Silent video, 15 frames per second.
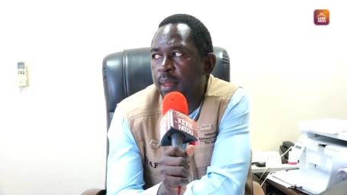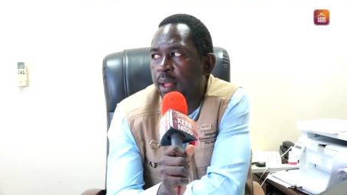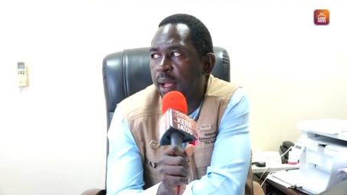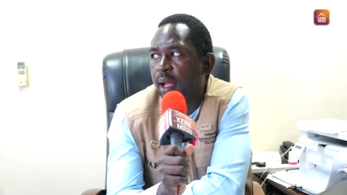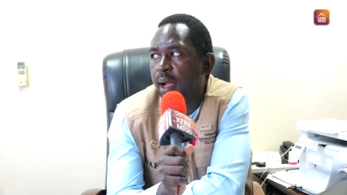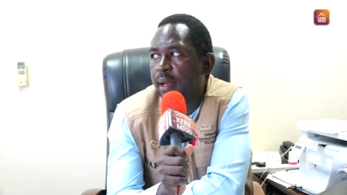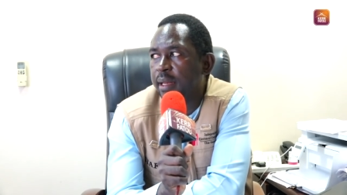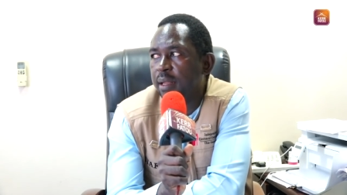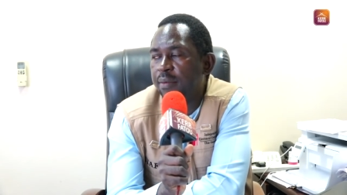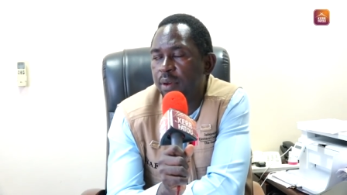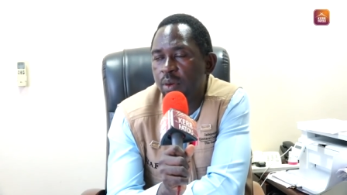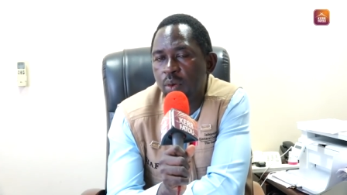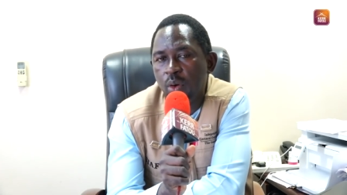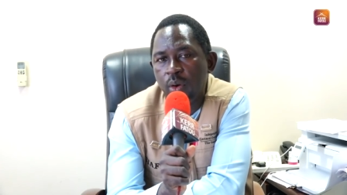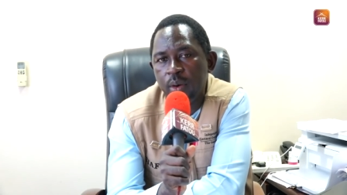and
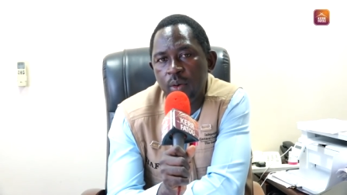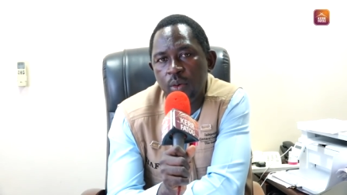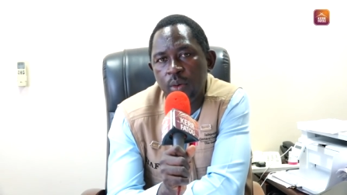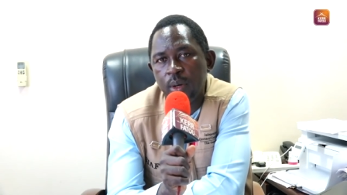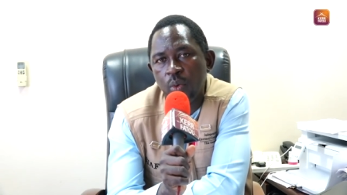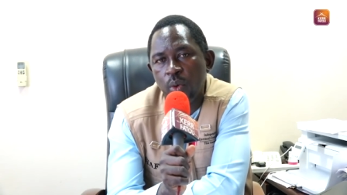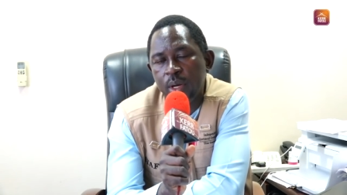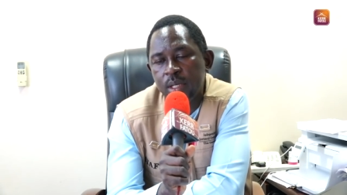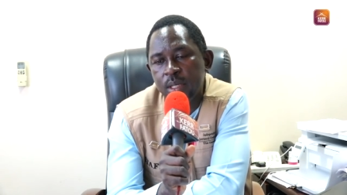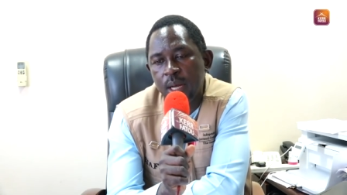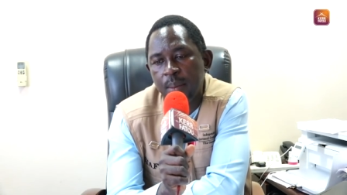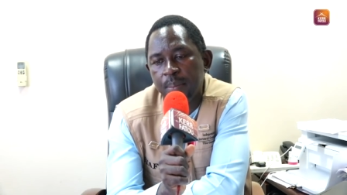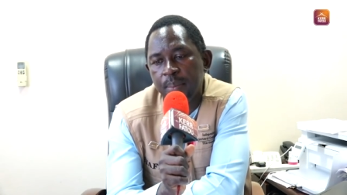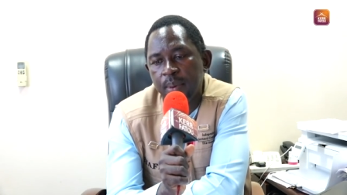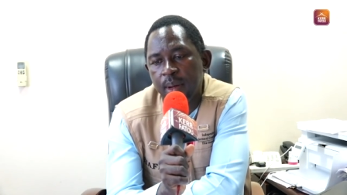even on the WhatsApp